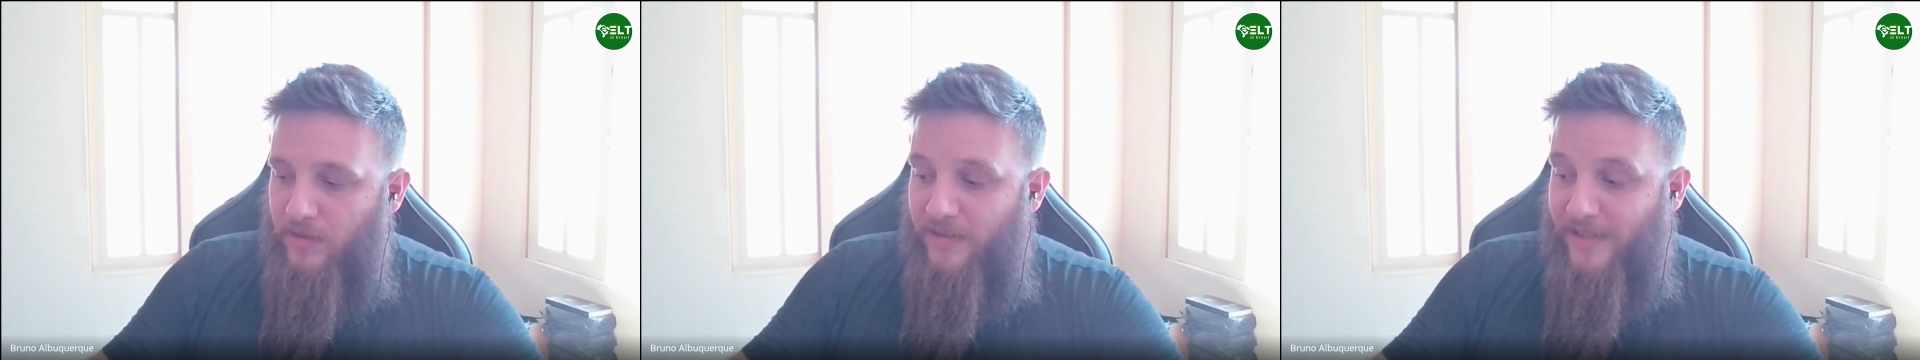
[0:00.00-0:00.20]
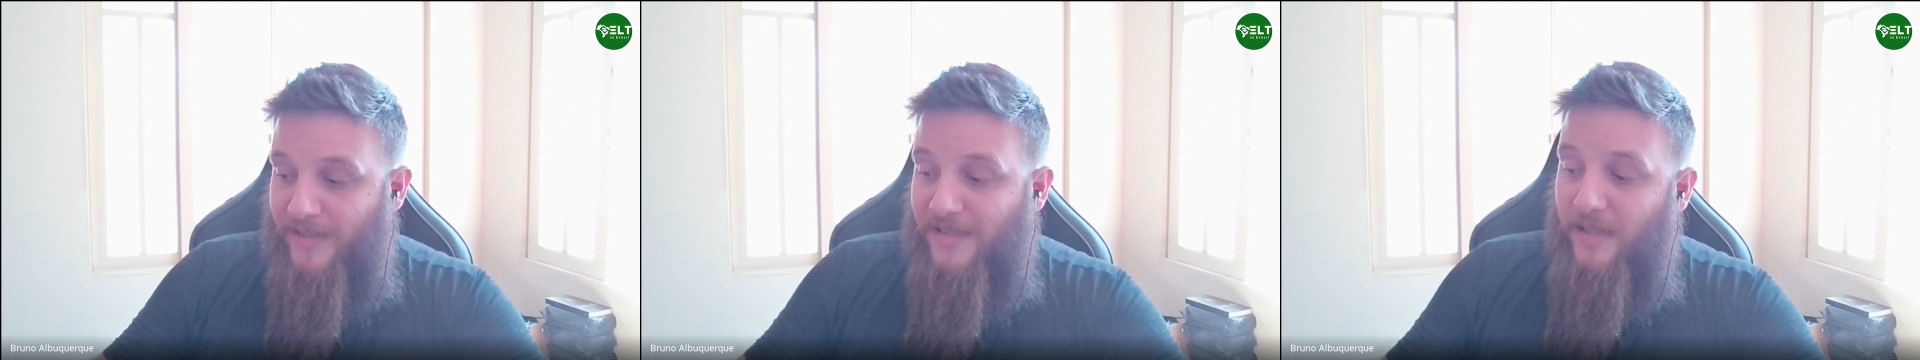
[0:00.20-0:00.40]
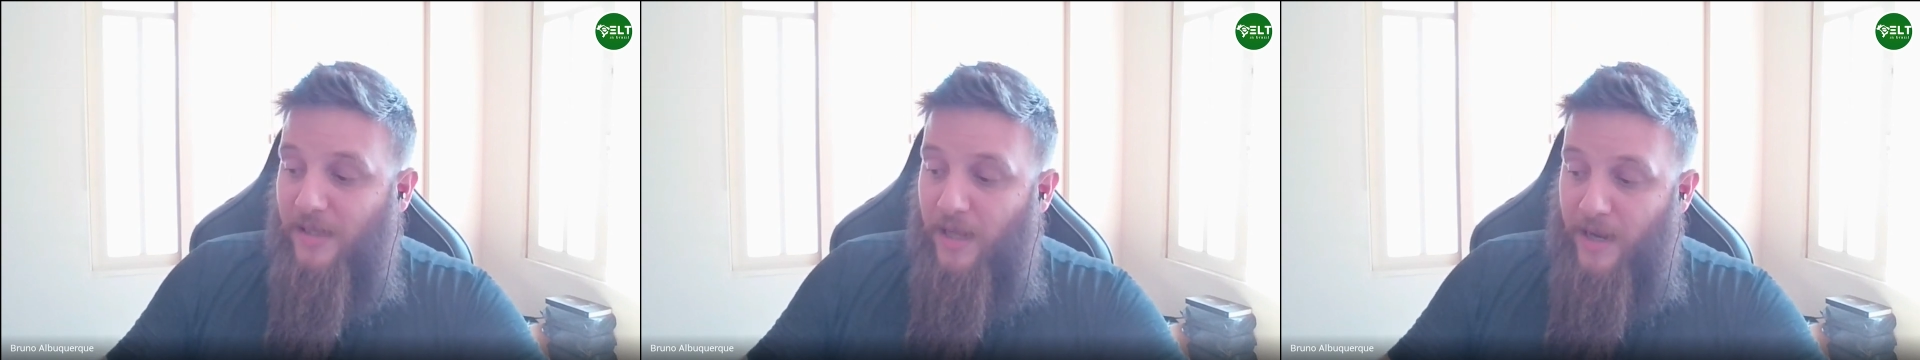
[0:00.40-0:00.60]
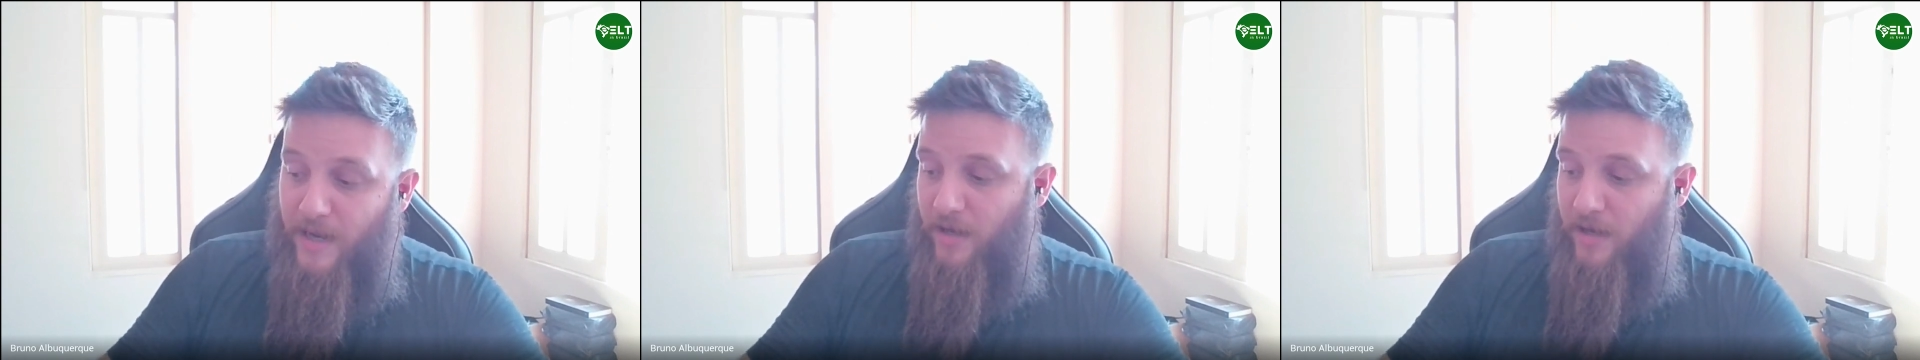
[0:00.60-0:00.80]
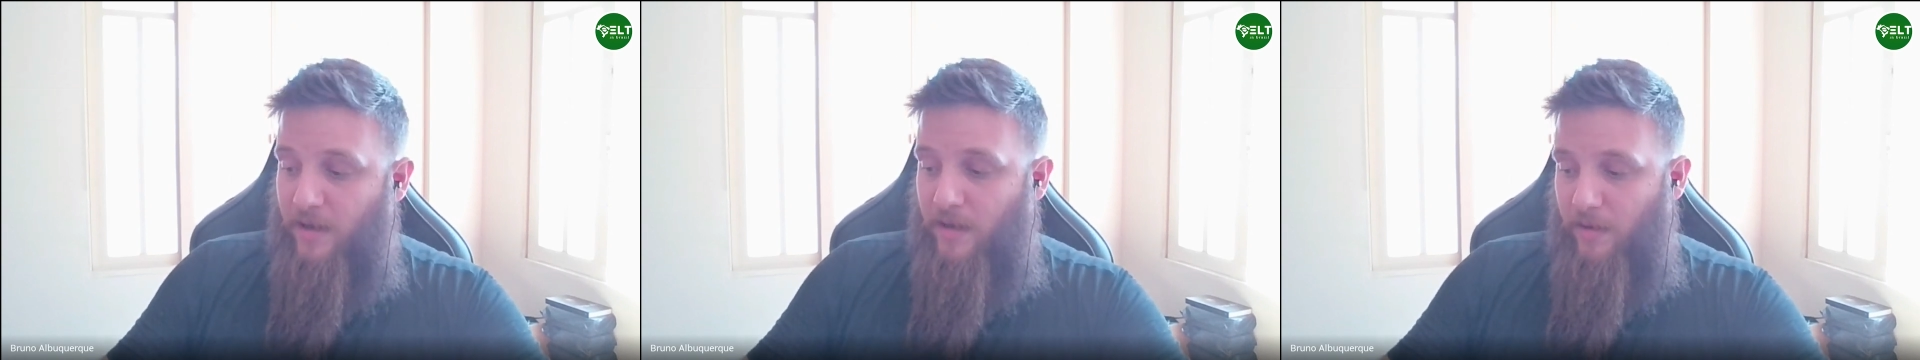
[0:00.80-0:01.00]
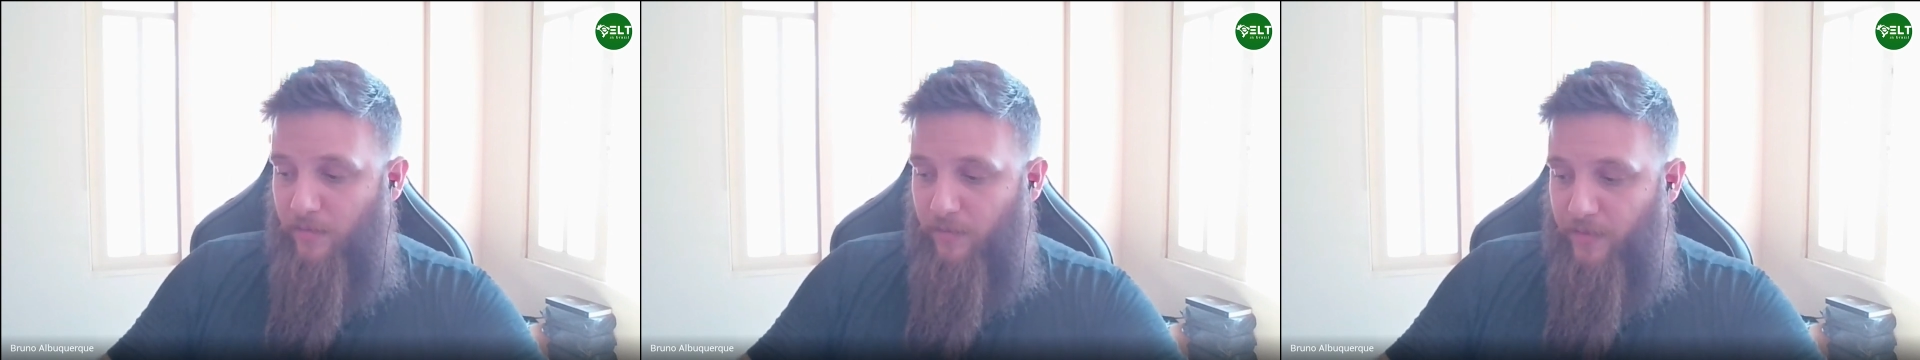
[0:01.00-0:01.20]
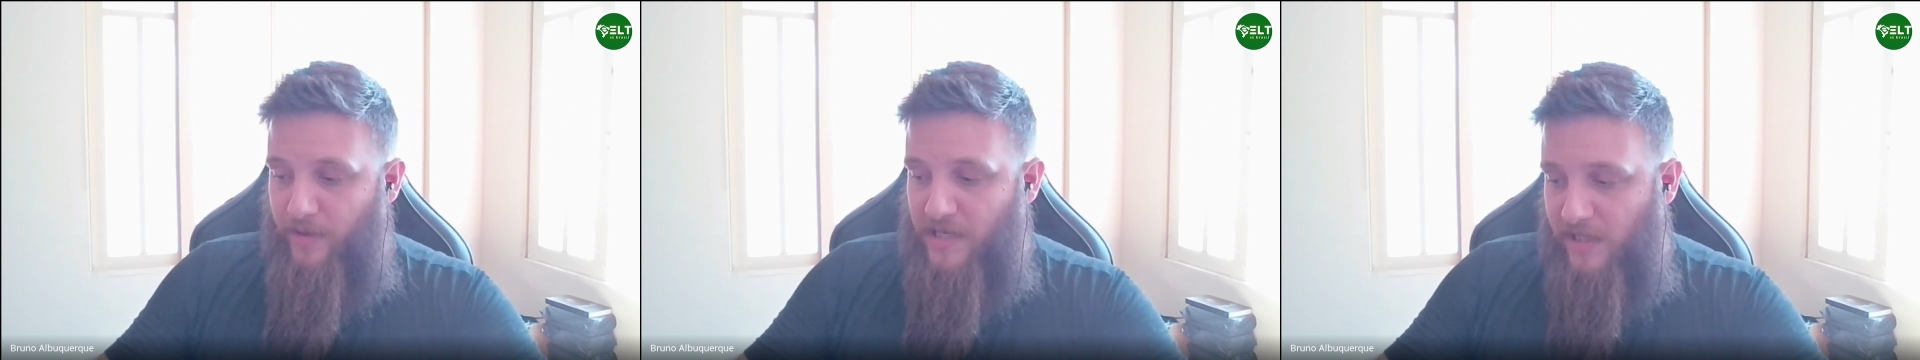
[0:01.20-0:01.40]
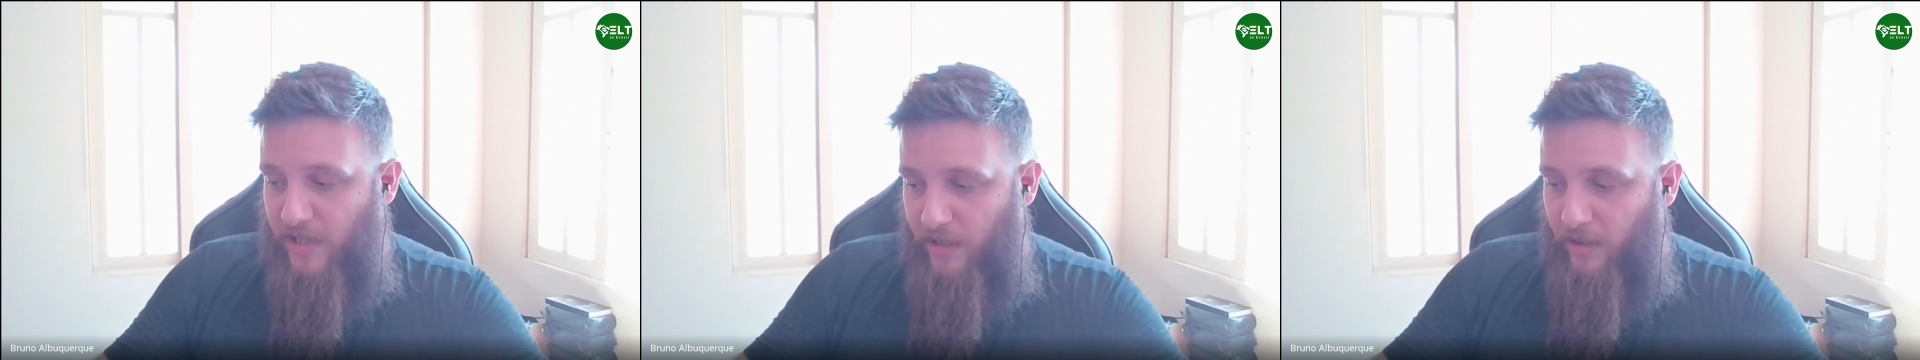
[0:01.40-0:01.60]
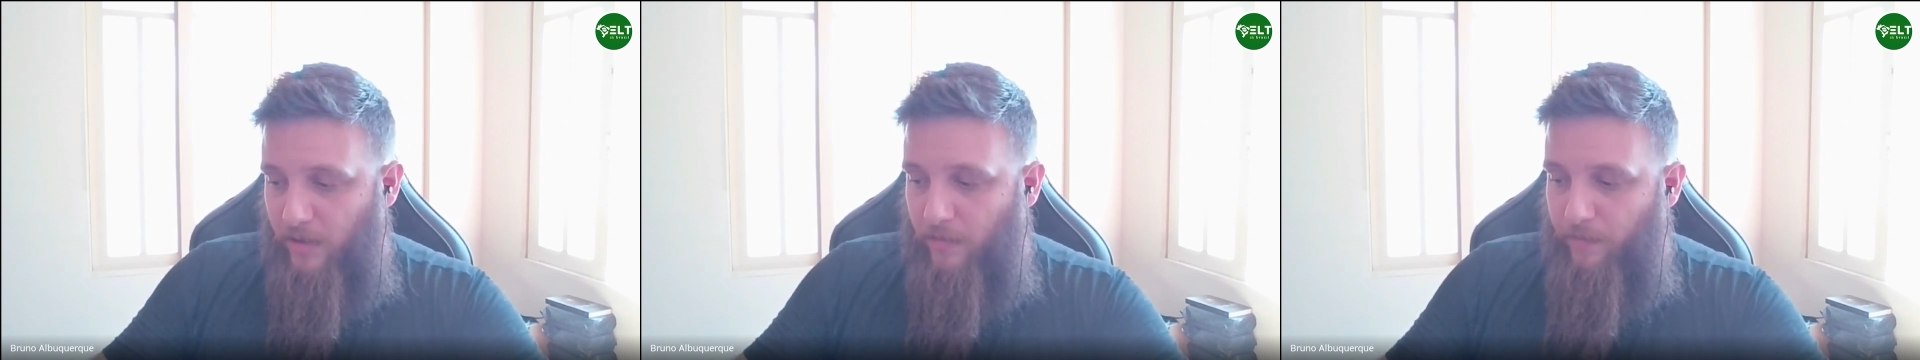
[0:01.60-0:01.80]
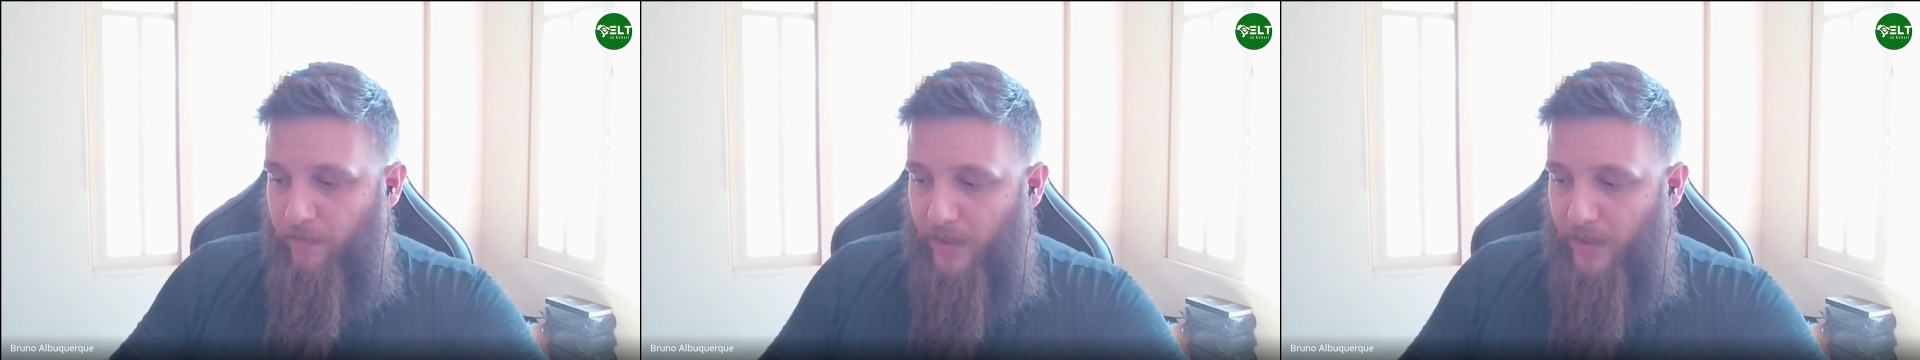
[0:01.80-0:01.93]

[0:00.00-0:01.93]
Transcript: dislike reading